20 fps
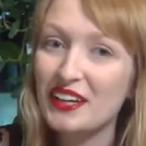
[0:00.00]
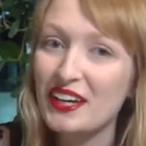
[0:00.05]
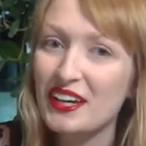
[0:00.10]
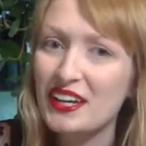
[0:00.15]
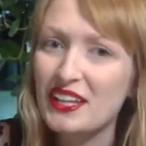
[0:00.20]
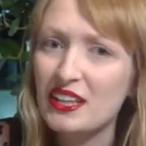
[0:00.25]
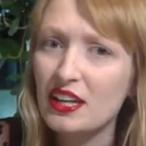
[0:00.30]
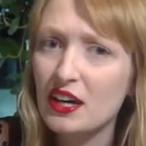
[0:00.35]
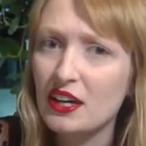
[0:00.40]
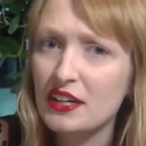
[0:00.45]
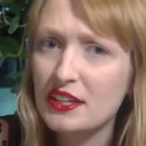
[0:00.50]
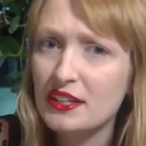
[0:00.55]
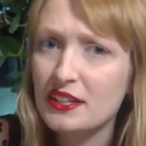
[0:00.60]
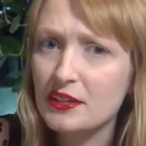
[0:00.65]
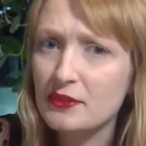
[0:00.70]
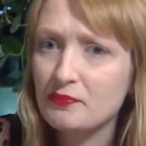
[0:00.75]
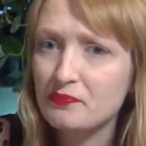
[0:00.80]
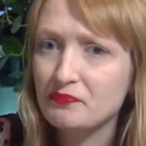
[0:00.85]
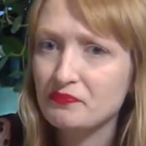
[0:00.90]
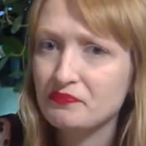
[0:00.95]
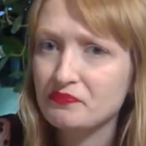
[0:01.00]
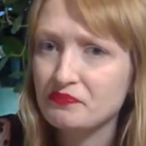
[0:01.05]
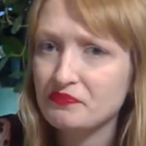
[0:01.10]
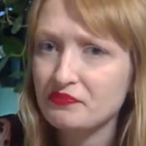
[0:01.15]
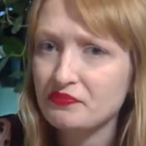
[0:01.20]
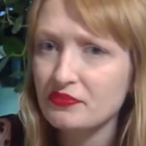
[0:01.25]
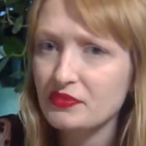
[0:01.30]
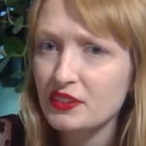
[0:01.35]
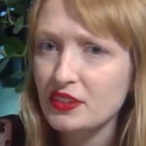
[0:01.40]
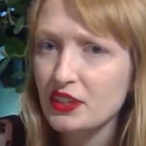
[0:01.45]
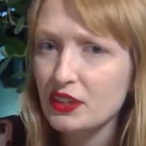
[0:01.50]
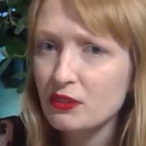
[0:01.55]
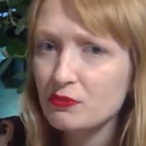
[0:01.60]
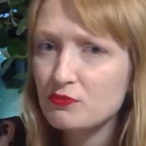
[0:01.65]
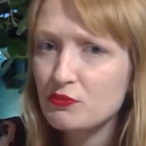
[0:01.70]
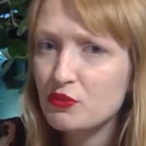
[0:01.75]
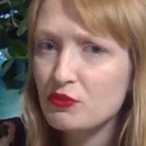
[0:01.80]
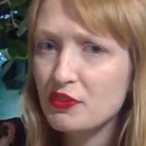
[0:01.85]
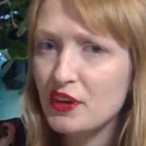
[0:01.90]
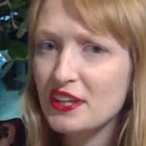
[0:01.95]
like,
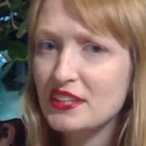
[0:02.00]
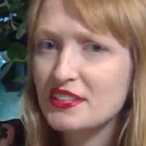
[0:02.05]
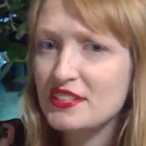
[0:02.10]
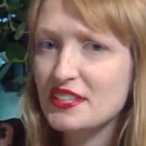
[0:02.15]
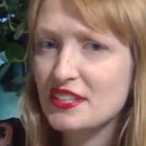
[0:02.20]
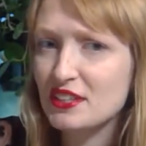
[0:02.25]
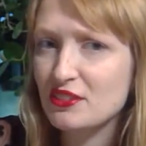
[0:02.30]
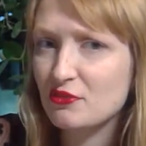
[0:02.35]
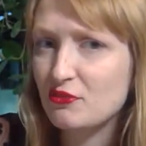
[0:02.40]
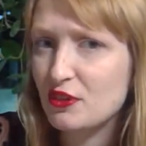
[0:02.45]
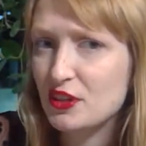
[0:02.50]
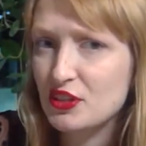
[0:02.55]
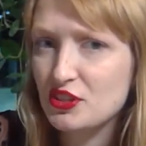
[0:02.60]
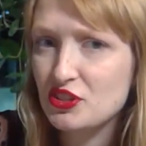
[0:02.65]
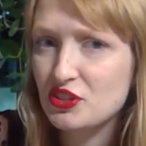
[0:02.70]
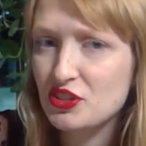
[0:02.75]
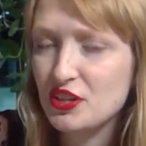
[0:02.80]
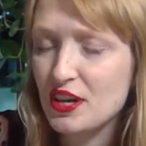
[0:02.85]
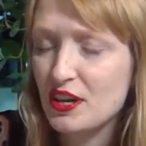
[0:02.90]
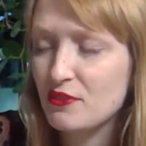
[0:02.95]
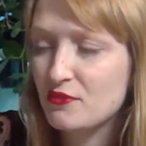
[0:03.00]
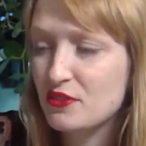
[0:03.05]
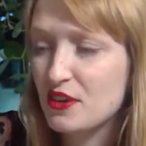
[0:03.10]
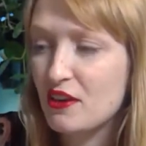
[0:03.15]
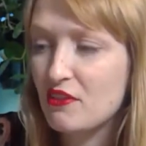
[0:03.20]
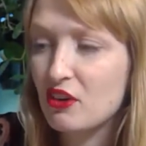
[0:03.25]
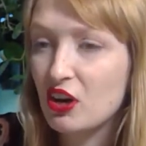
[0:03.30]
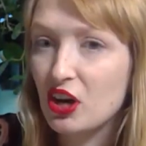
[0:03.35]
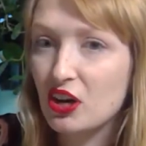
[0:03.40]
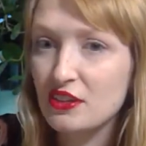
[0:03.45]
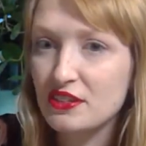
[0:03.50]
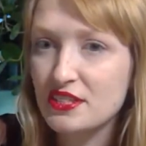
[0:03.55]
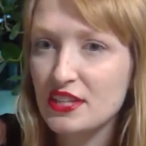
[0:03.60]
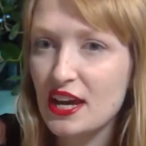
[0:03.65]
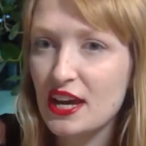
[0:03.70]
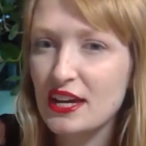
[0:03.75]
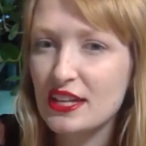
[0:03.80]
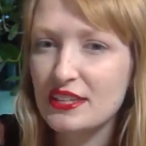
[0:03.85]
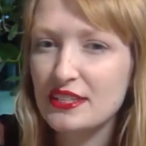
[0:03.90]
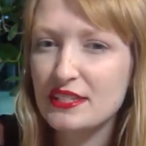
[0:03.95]
preventing fish, if there are
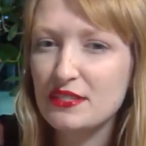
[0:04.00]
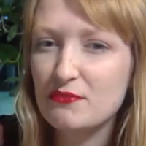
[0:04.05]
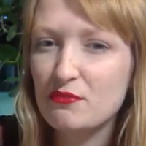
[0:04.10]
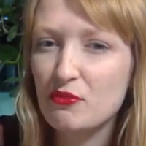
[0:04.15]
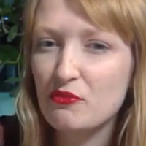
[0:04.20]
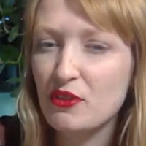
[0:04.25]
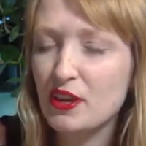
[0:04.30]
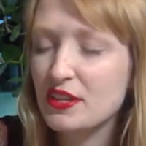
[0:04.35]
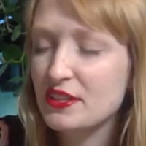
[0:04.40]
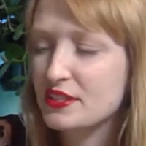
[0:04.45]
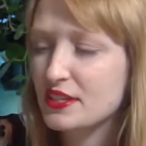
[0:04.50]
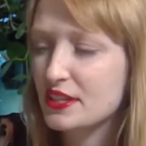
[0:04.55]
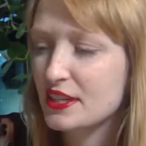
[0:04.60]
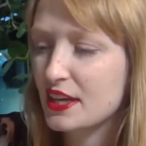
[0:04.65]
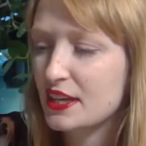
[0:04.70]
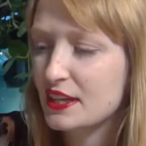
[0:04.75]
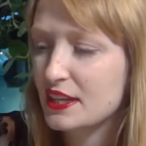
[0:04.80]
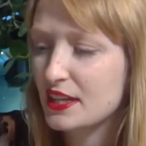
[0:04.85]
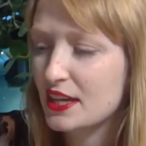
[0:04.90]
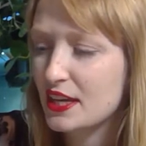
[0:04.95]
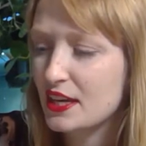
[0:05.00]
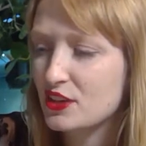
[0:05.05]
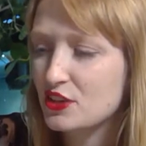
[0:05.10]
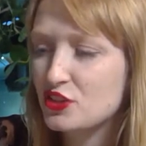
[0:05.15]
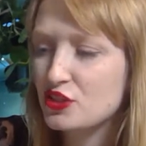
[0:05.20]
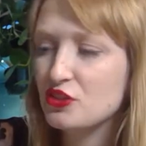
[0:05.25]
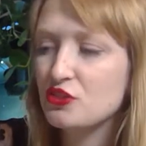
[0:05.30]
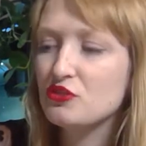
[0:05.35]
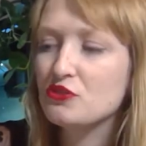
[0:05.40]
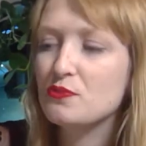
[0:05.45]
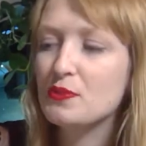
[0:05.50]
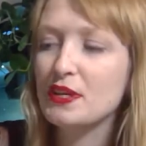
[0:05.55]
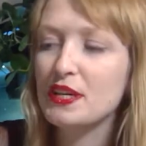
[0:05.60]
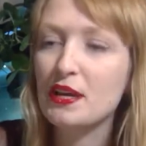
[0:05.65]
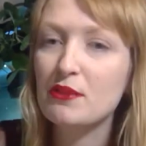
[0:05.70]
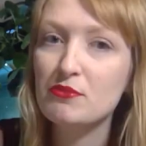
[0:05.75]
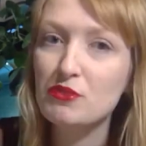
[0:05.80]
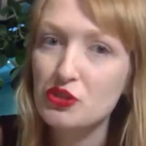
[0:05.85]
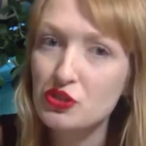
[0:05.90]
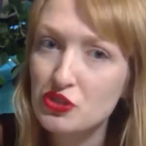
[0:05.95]
deaths, preventing any issues, being
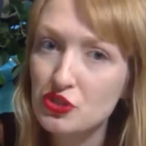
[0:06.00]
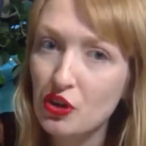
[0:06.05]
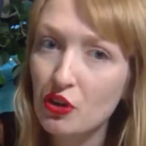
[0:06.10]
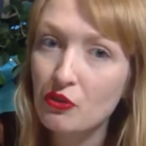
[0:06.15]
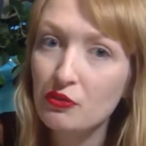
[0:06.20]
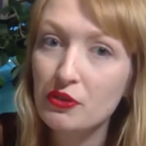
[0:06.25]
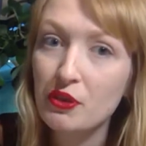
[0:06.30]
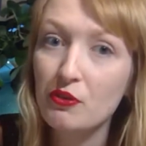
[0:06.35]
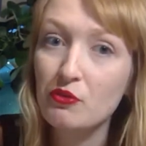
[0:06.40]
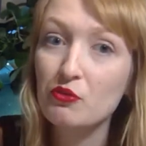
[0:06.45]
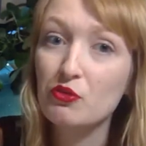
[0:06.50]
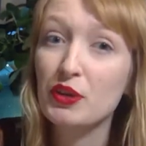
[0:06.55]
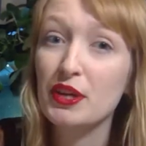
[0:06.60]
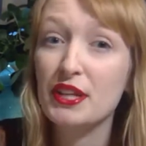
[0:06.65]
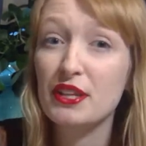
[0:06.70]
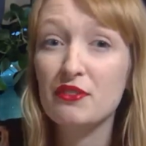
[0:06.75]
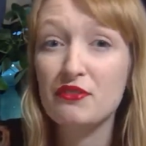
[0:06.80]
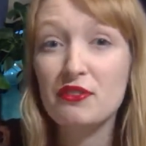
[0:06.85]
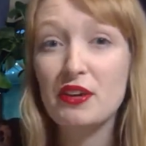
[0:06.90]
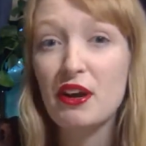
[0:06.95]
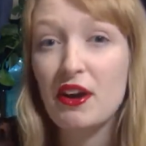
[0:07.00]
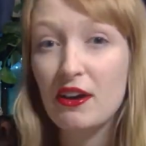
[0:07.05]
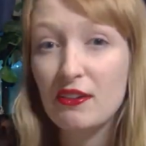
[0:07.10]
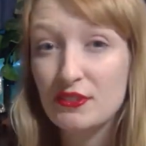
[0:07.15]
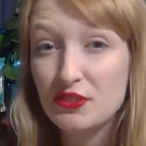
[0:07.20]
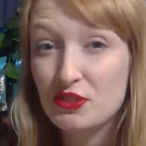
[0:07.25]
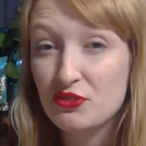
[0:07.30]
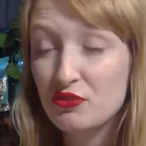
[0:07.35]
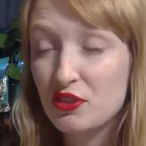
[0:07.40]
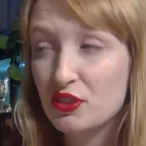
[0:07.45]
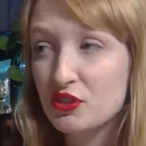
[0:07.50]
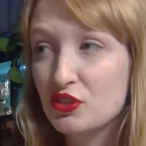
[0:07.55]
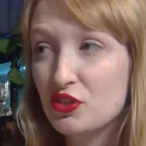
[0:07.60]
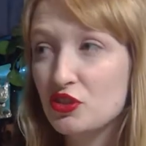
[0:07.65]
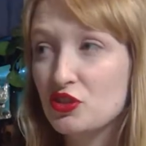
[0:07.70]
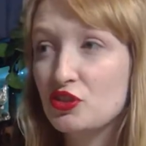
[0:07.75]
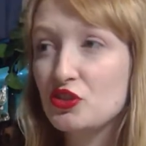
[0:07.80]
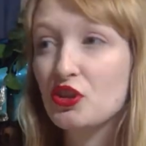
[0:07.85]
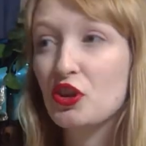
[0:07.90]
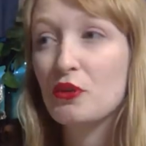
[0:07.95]
able to solve them quickly without having to run to the
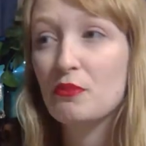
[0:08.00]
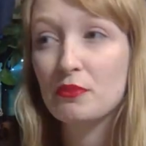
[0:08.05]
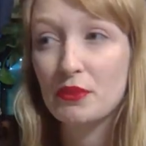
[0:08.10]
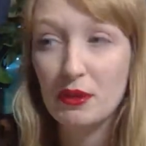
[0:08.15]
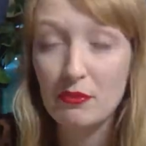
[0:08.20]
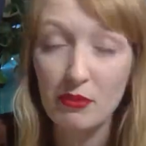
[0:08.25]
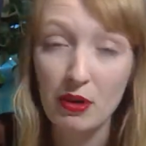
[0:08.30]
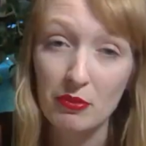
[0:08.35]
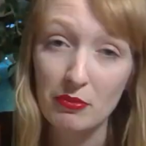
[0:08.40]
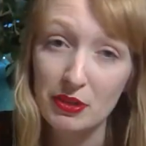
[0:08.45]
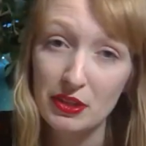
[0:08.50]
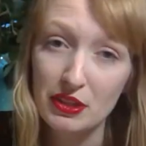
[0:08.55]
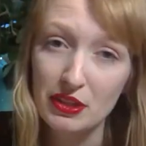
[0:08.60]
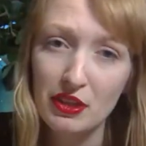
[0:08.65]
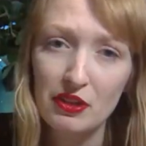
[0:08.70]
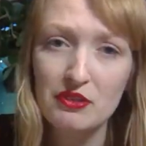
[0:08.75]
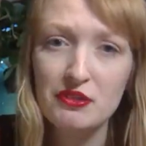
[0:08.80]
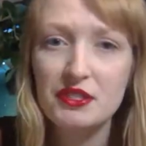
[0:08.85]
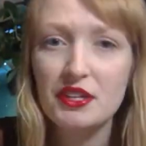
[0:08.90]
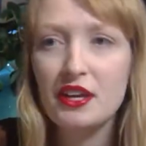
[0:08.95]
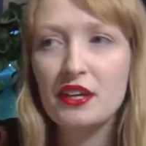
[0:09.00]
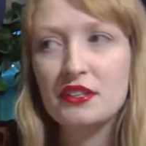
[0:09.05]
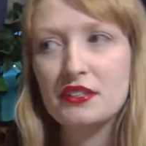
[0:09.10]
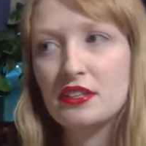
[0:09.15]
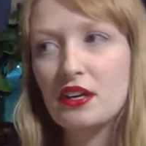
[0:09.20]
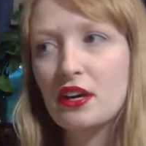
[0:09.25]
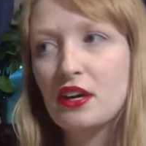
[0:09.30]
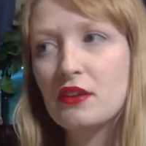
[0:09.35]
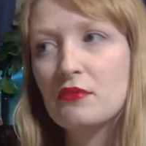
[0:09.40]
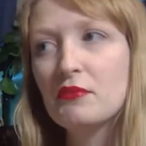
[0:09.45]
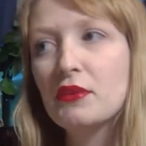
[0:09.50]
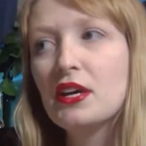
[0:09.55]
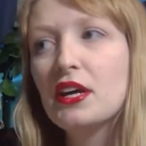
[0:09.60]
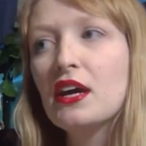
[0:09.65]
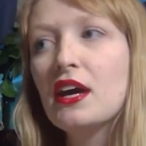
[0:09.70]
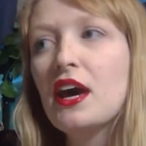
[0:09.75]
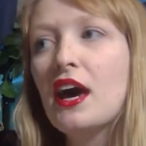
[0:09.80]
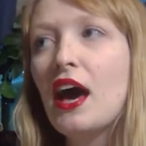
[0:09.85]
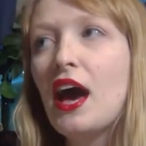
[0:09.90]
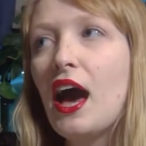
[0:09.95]
shop. They might be closed at the time
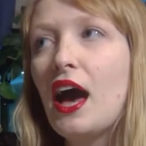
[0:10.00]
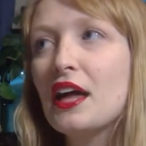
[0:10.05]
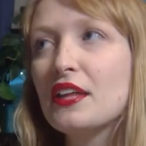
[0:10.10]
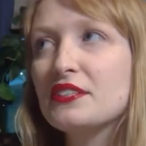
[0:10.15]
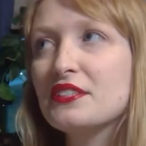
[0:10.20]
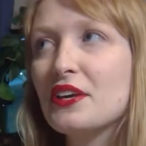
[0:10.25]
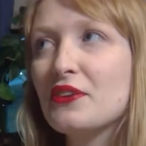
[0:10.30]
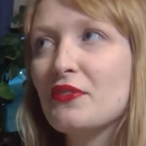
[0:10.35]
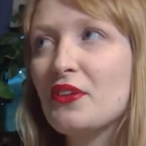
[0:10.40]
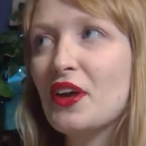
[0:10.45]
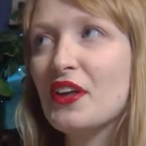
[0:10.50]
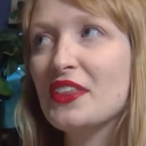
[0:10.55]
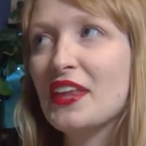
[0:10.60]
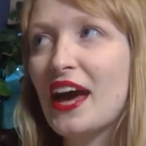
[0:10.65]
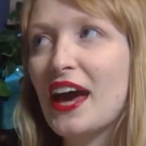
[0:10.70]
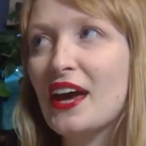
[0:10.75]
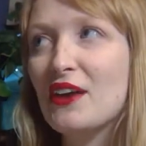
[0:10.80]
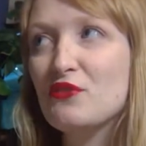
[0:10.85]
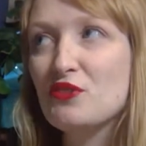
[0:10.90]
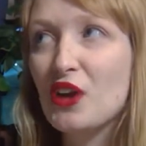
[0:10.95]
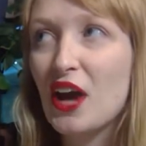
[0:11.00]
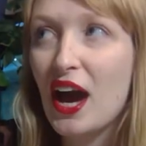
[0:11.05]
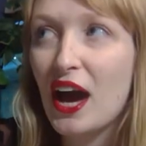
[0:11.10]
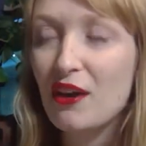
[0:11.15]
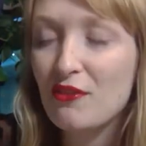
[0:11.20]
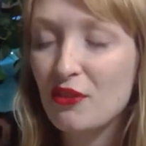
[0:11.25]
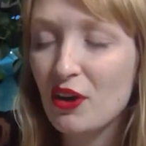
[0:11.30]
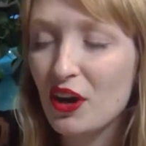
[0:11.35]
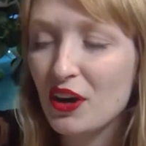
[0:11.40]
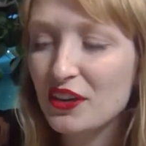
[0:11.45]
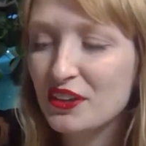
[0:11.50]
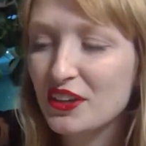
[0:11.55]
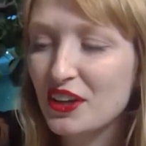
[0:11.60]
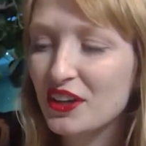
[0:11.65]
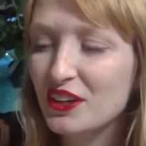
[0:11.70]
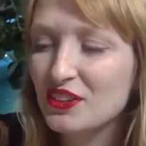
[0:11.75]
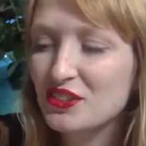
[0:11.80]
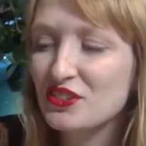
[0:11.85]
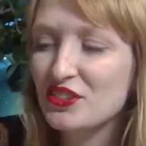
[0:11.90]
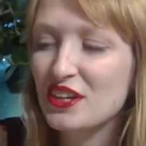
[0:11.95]
and stuff like that. If you have high
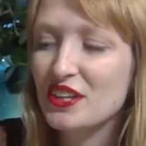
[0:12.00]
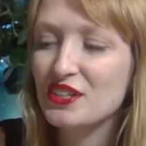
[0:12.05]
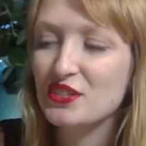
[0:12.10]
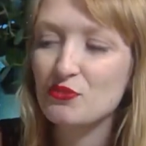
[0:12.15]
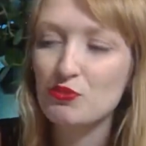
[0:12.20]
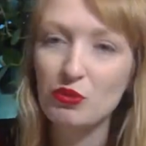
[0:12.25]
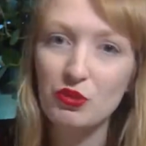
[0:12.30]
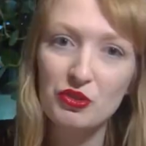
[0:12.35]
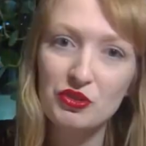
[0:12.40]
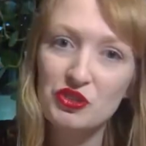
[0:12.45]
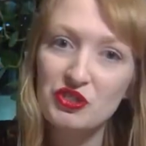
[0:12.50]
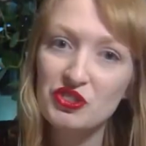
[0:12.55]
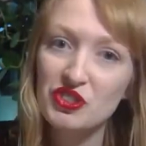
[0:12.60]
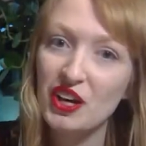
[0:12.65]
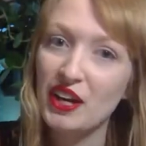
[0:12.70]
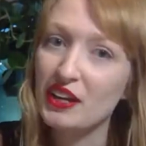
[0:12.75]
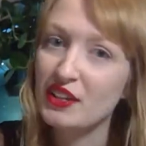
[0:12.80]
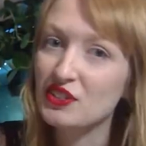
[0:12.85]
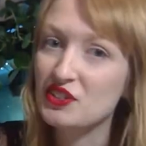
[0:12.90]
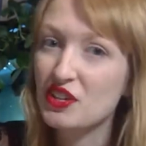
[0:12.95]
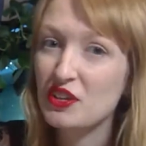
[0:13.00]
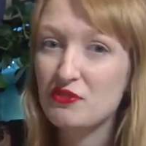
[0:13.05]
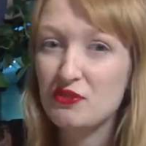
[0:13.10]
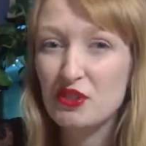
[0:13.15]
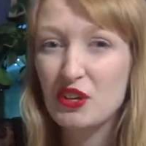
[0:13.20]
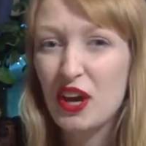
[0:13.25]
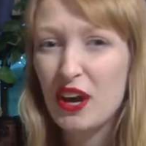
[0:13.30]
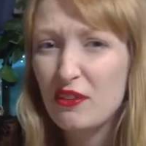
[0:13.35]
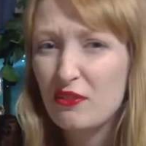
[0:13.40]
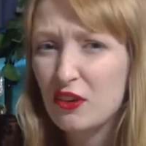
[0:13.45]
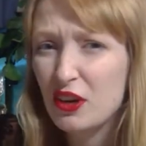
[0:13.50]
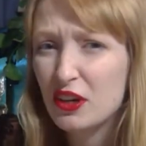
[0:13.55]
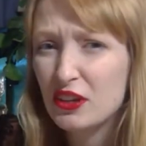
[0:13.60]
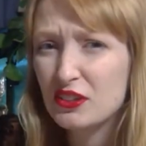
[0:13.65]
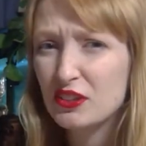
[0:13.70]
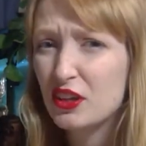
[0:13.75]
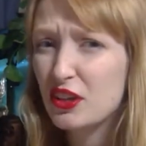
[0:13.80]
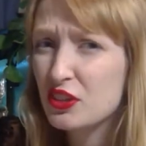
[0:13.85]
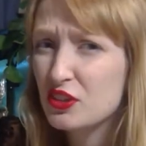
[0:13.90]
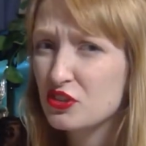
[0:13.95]
nitrates, water change. If you have high
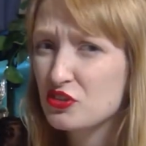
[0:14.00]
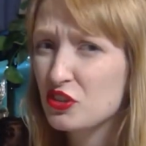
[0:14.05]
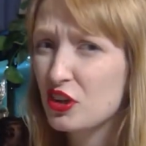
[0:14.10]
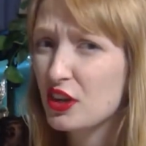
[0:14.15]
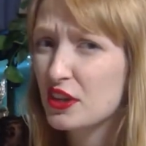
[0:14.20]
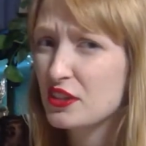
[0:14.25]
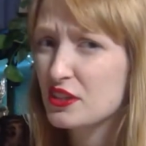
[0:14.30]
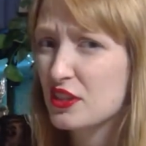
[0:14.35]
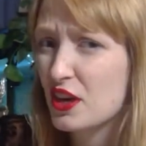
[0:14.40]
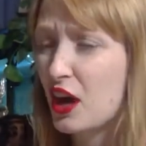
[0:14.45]
nitrites,